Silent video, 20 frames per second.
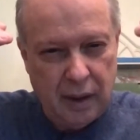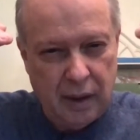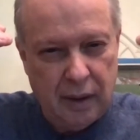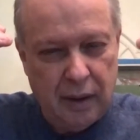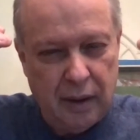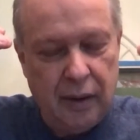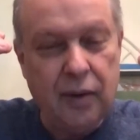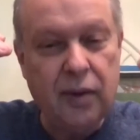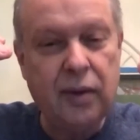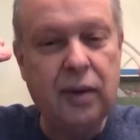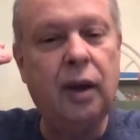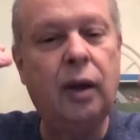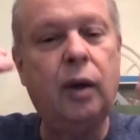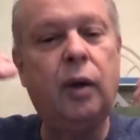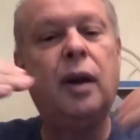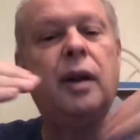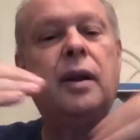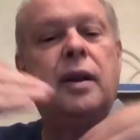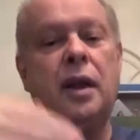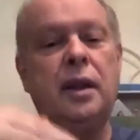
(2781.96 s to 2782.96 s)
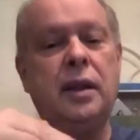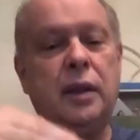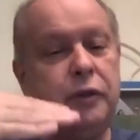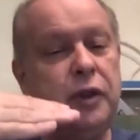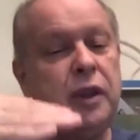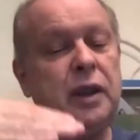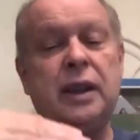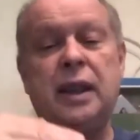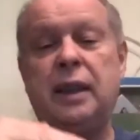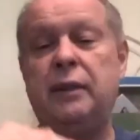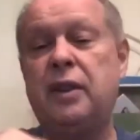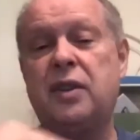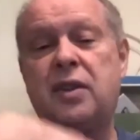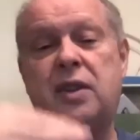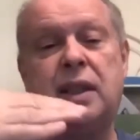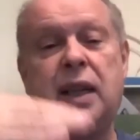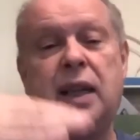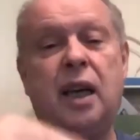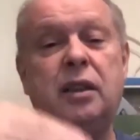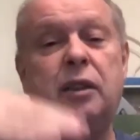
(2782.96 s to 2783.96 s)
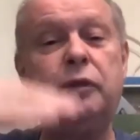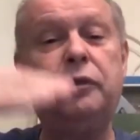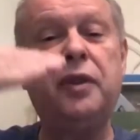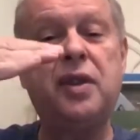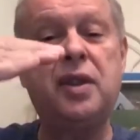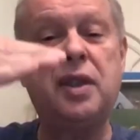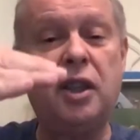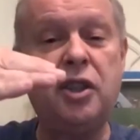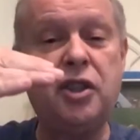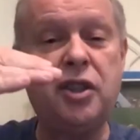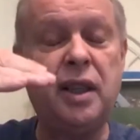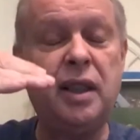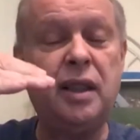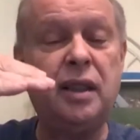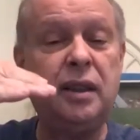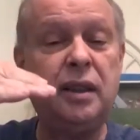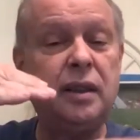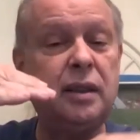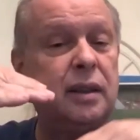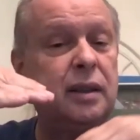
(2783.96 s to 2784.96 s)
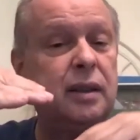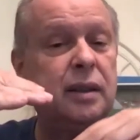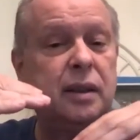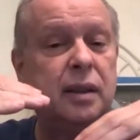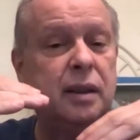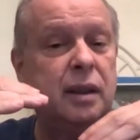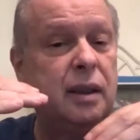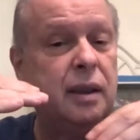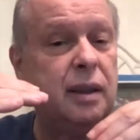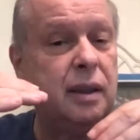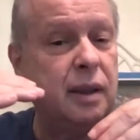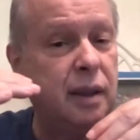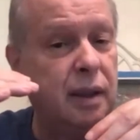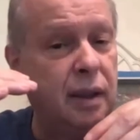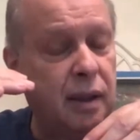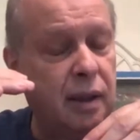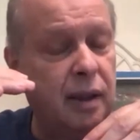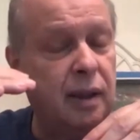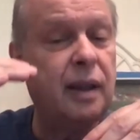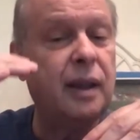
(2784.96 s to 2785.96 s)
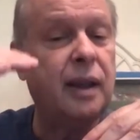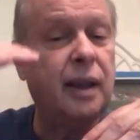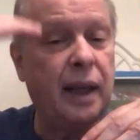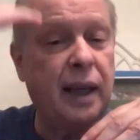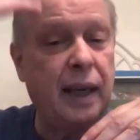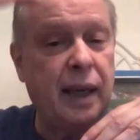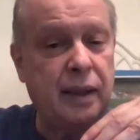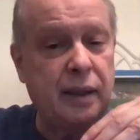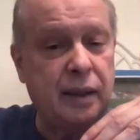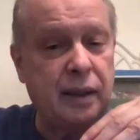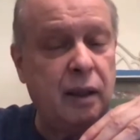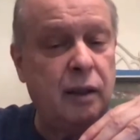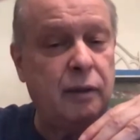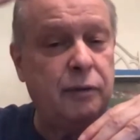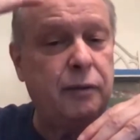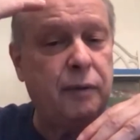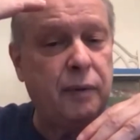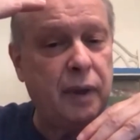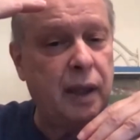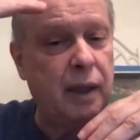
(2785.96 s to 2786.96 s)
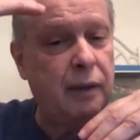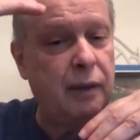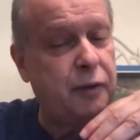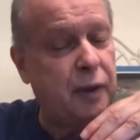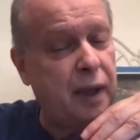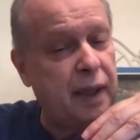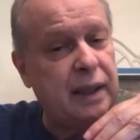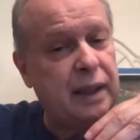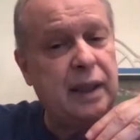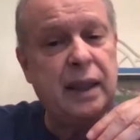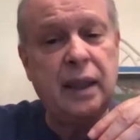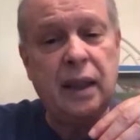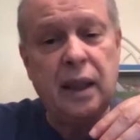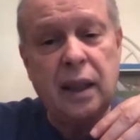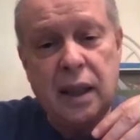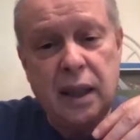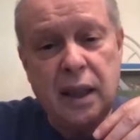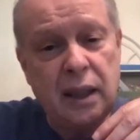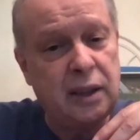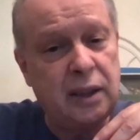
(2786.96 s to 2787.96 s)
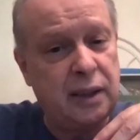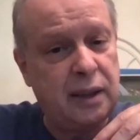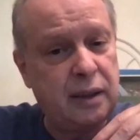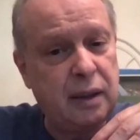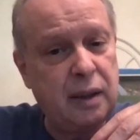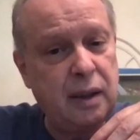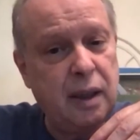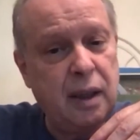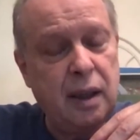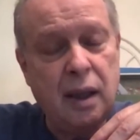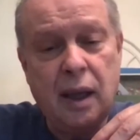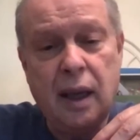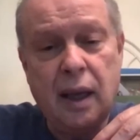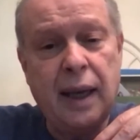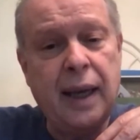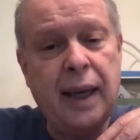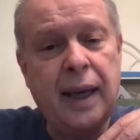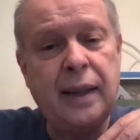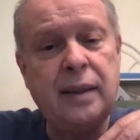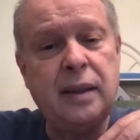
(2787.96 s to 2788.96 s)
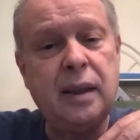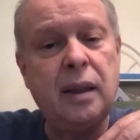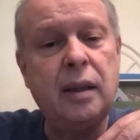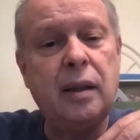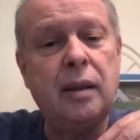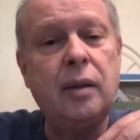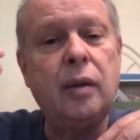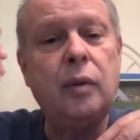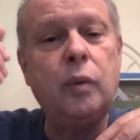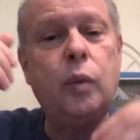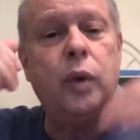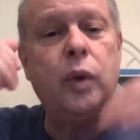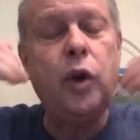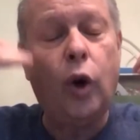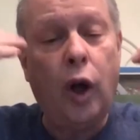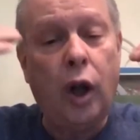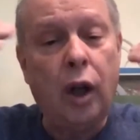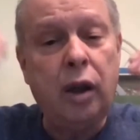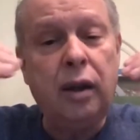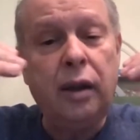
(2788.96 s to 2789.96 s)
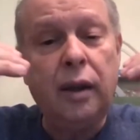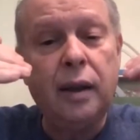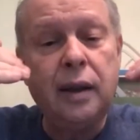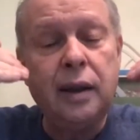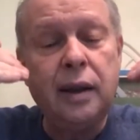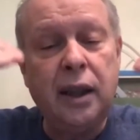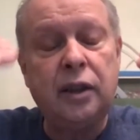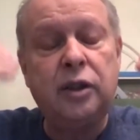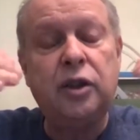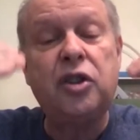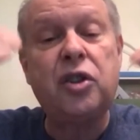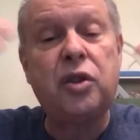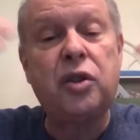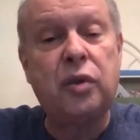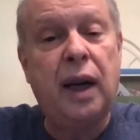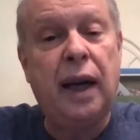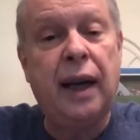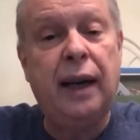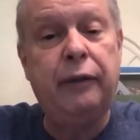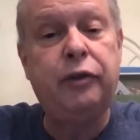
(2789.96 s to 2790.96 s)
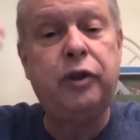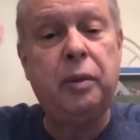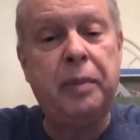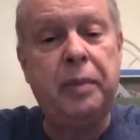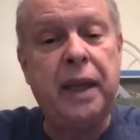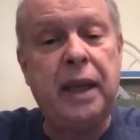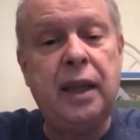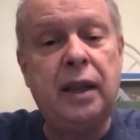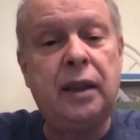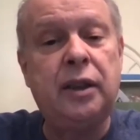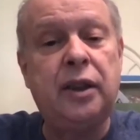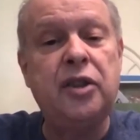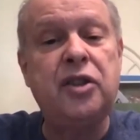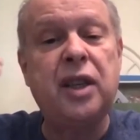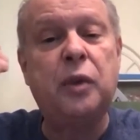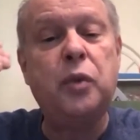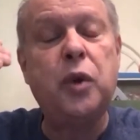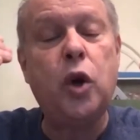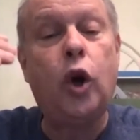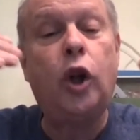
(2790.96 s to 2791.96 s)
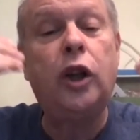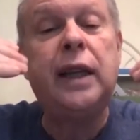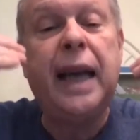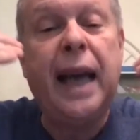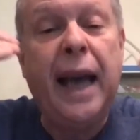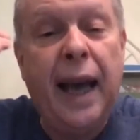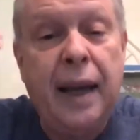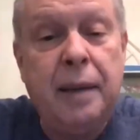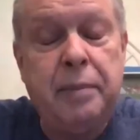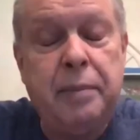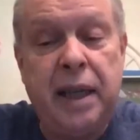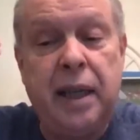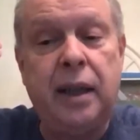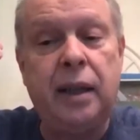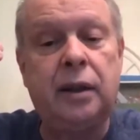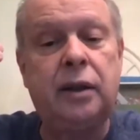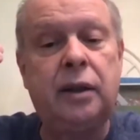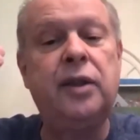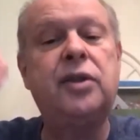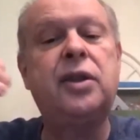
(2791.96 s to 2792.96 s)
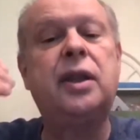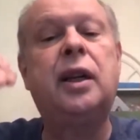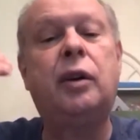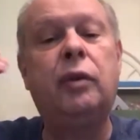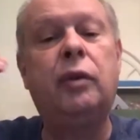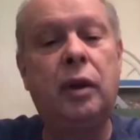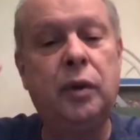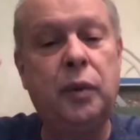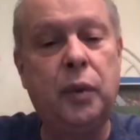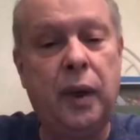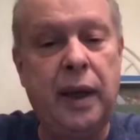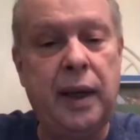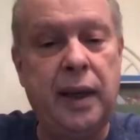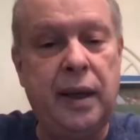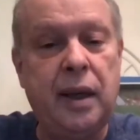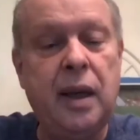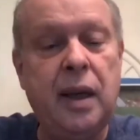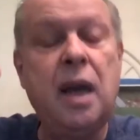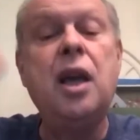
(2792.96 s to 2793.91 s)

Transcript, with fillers: So there are different levels, doctor, physician, and, you know, finally healer. And we all need to strive to be healers, and we all can be healers in our own way.